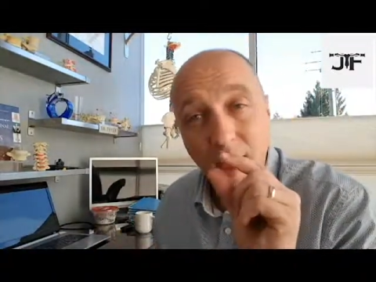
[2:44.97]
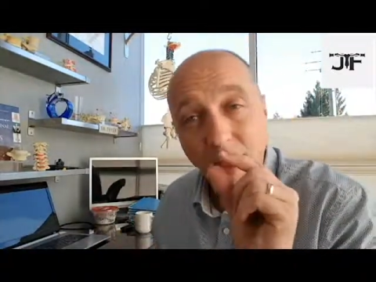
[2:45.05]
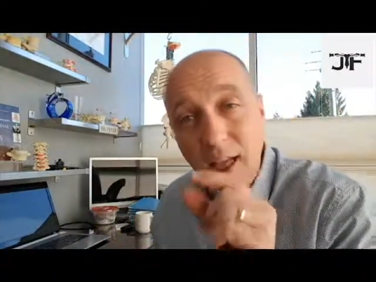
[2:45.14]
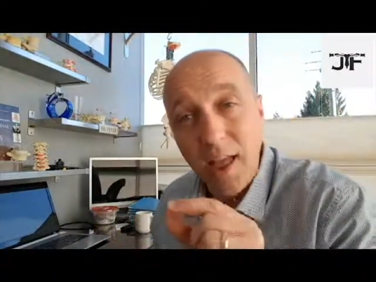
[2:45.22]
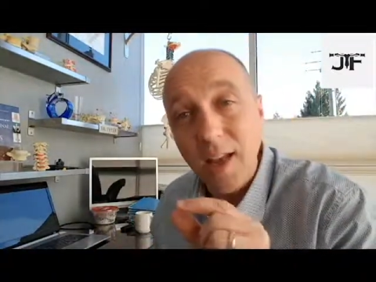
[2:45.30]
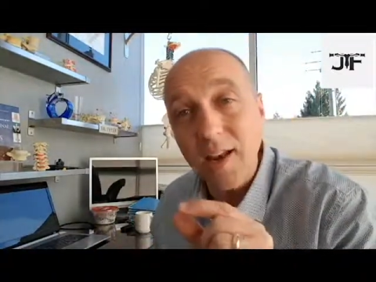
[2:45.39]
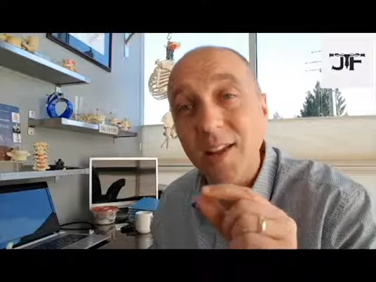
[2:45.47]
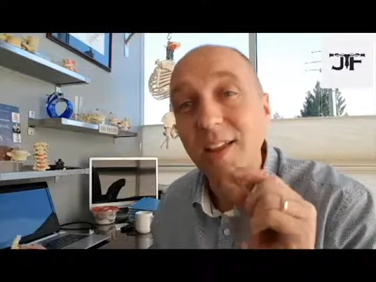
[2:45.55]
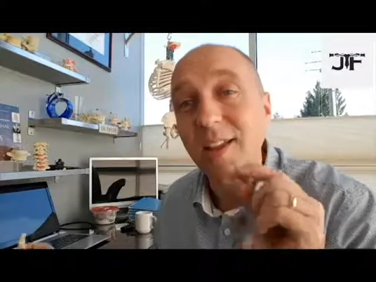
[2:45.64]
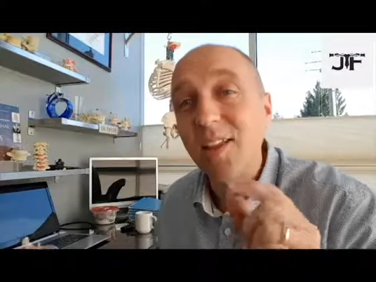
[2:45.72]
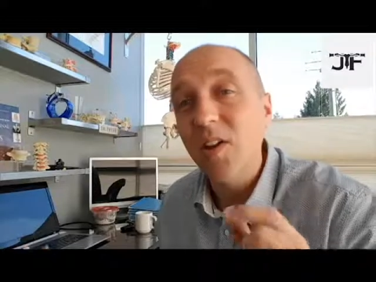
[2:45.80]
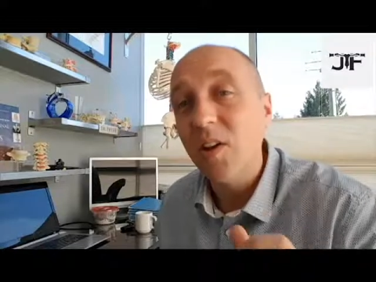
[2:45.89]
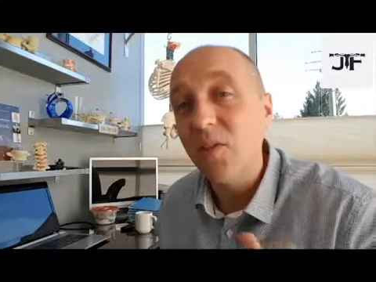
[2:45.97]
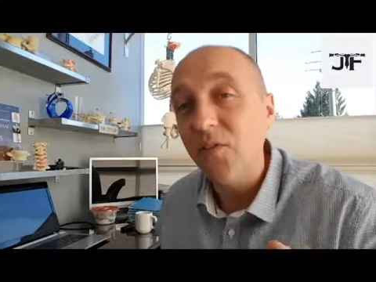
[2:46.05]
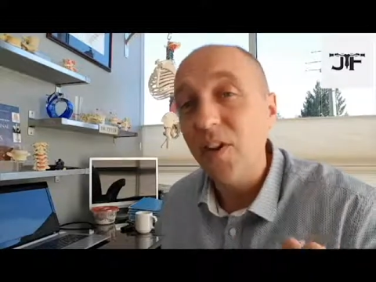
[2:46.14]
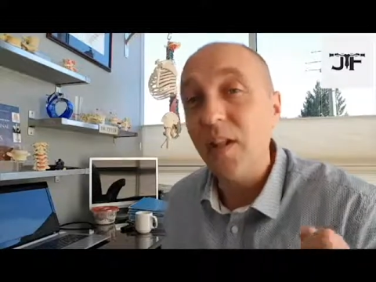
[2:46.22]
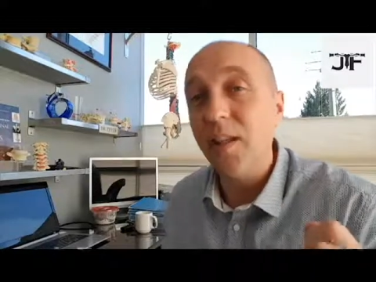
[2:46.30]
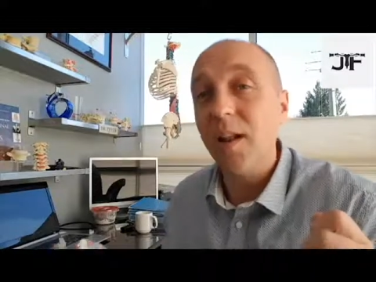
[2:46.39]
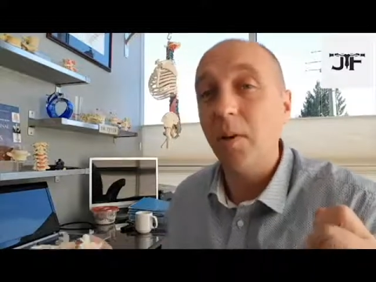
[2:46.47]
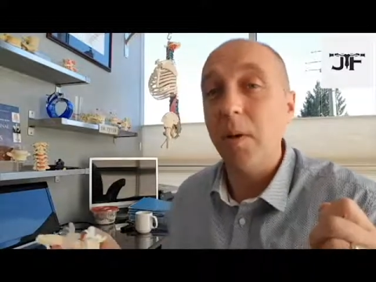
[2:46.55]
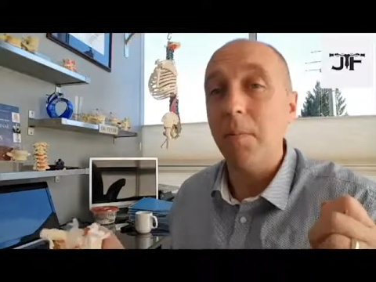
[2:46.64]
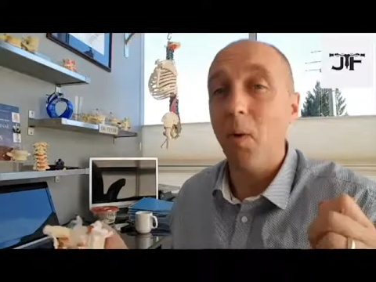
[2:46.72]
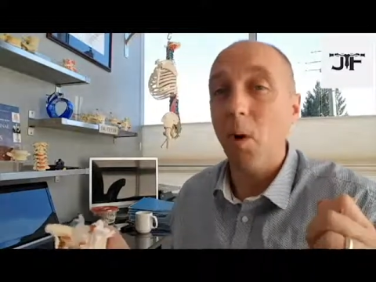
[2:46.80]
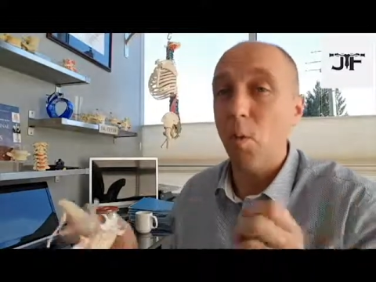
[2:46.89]
and you can feel a little
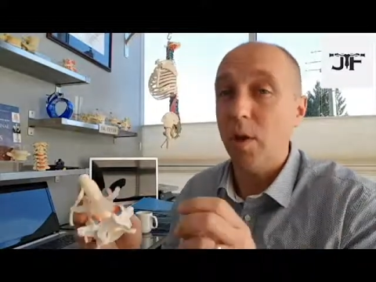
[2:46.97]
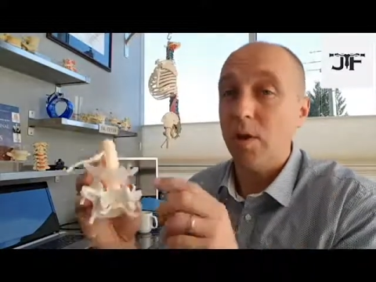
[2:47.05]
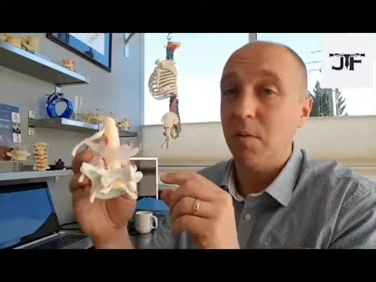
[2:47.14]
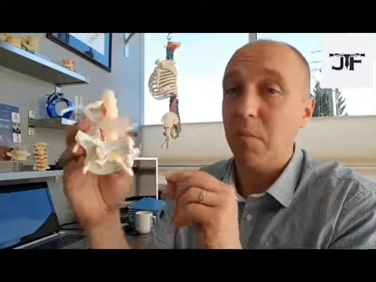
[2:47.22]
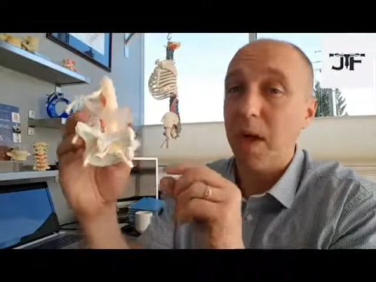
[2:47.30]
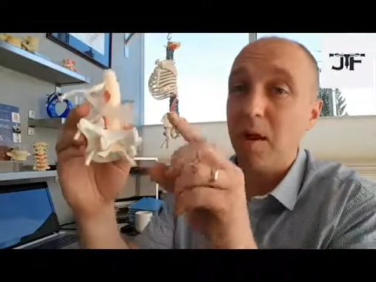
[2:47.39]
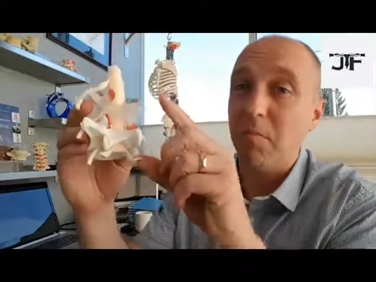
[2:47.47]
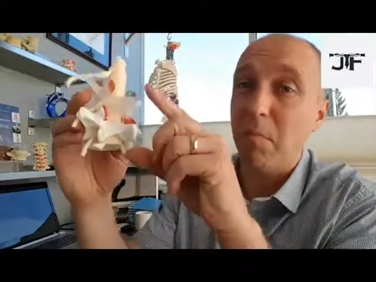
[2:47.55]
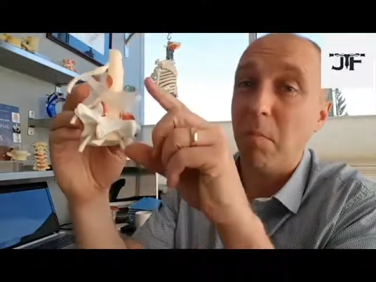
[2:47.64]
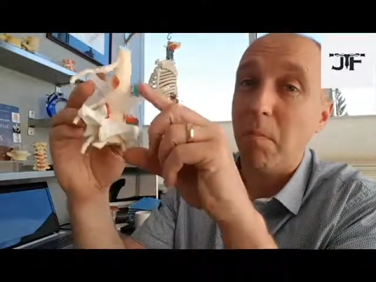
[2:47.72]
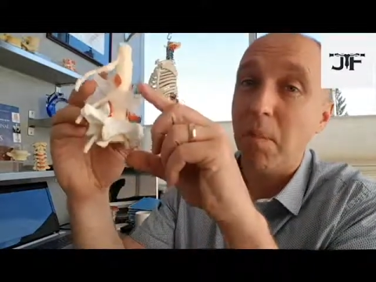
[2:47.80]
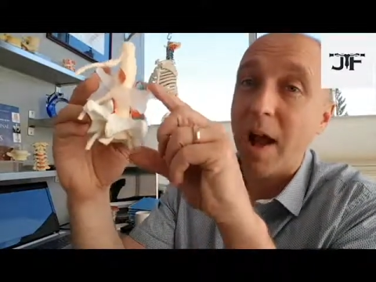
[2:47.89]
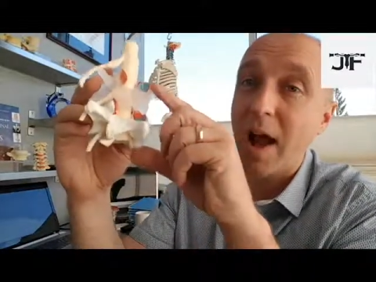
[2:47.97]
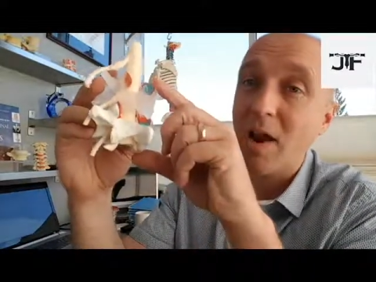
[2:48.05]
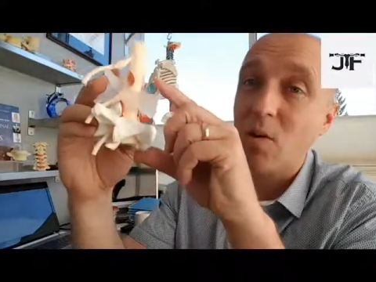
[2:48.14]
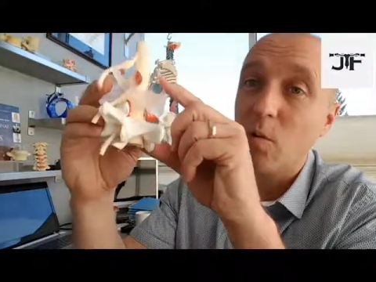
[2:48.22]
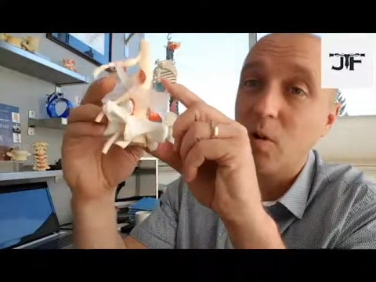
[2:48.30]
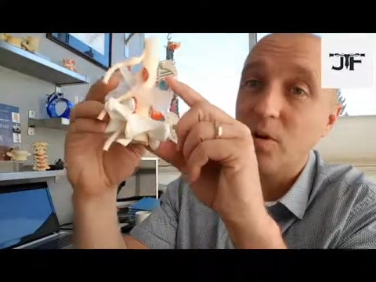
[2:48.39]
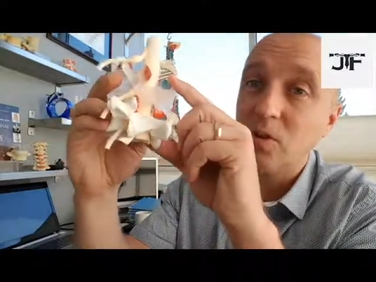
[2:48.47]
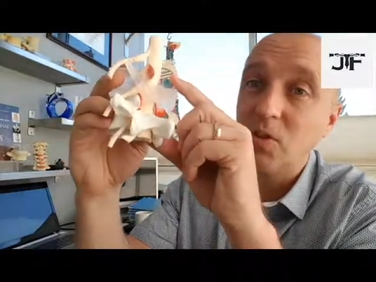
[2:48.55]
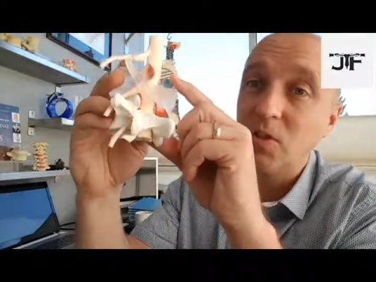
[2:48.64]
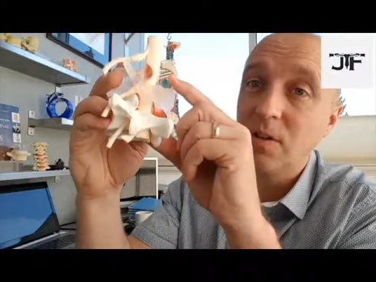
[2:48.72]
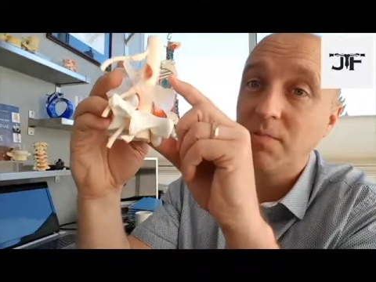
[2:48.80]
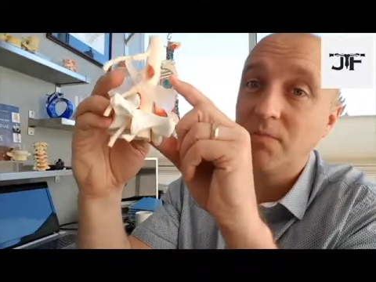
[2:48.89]
bit more when you bend
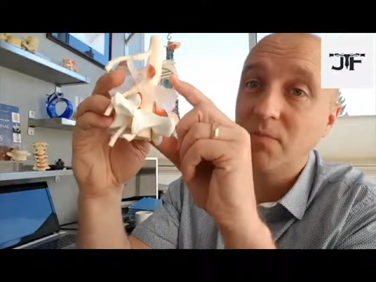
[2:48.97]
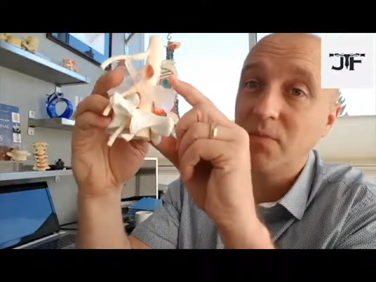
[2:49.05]
backwards,